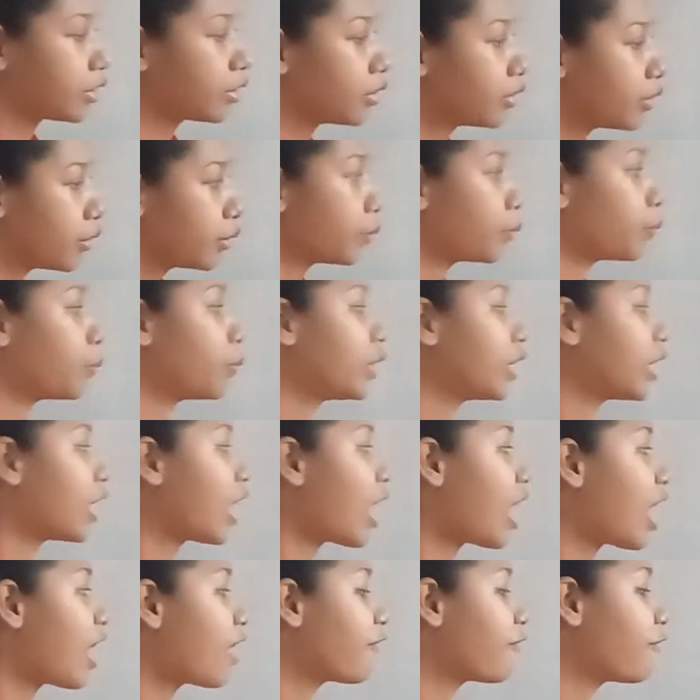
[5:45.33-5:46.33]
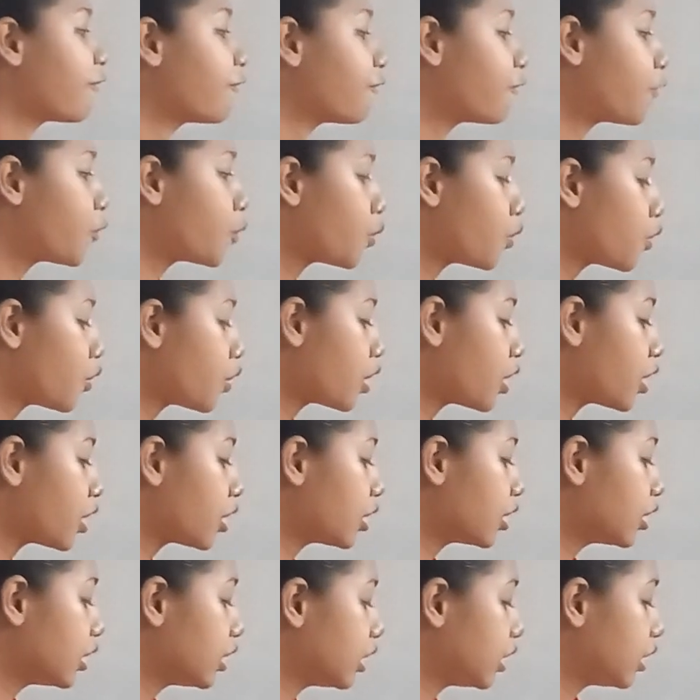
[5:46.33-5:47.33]
We have 4
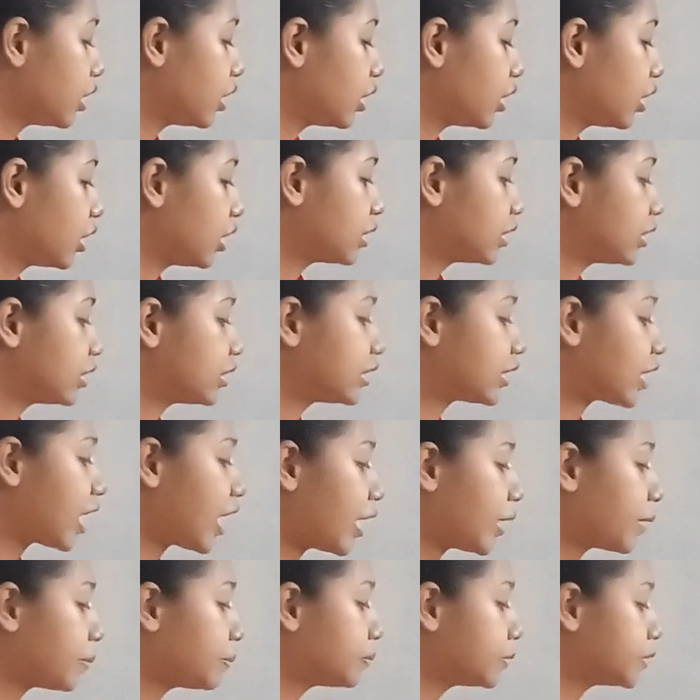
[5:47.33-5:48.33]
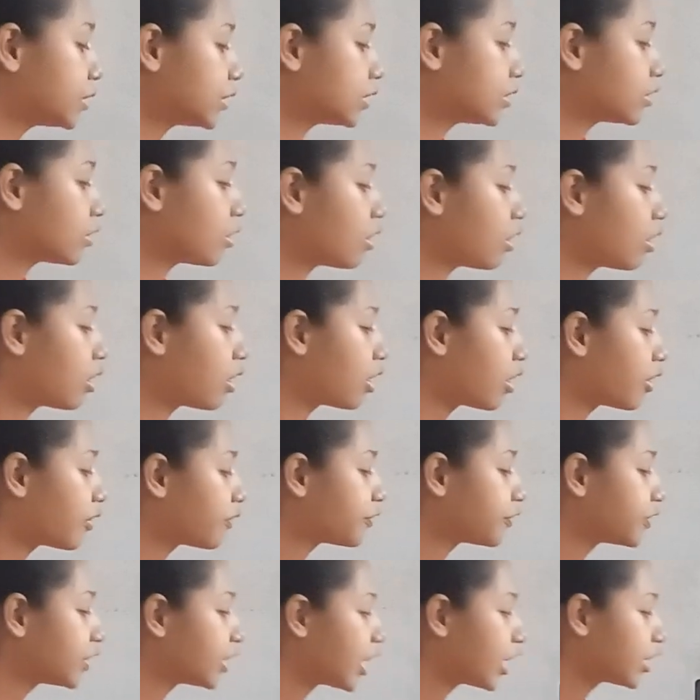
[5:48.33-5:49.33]
types of
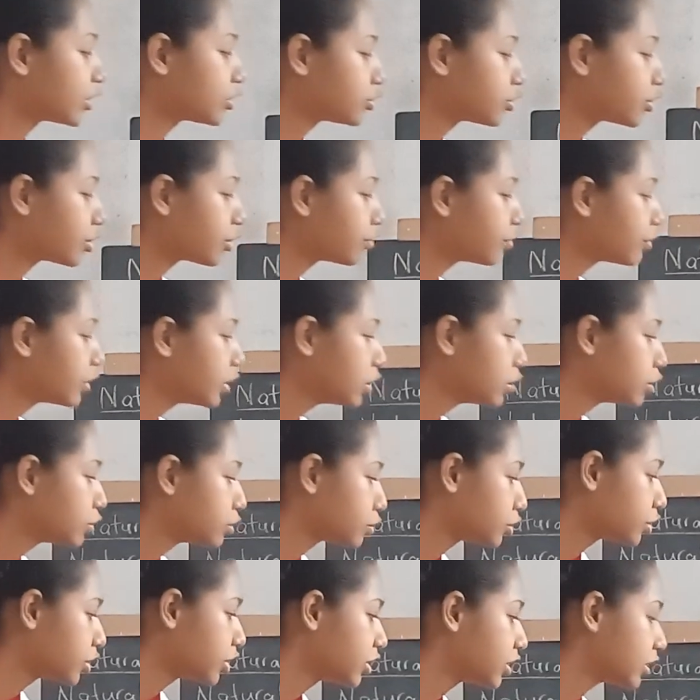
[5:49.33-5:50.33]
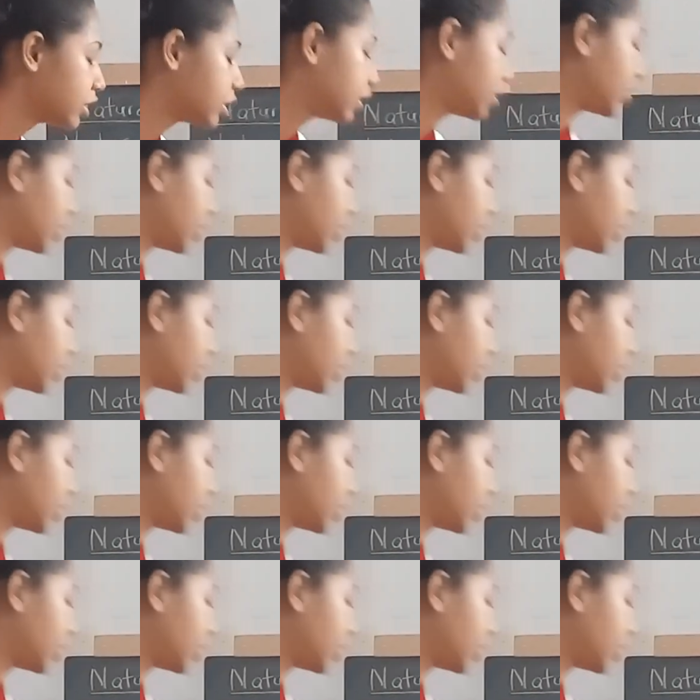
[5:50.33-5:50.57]
natural resources here: